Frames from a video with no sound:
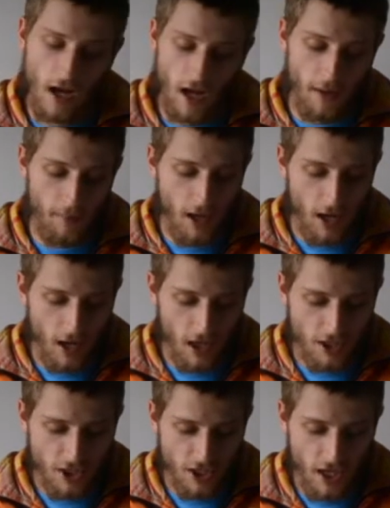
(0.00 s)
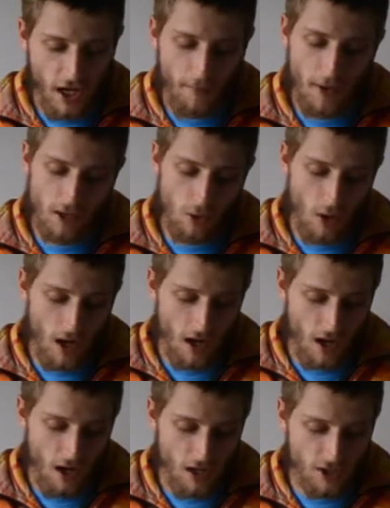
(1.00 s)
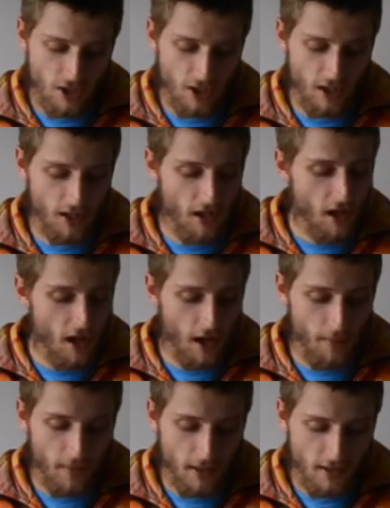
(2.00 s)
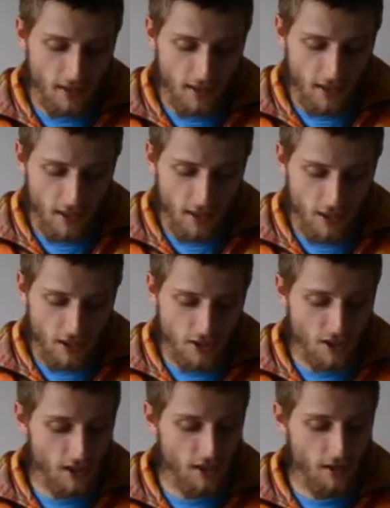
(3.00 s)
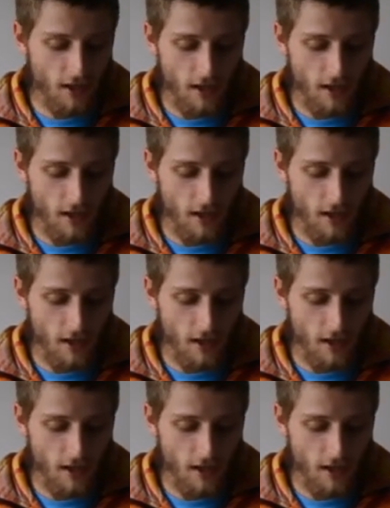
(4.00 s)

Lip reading: Amahashe, amakwahashe, amaqikilishe,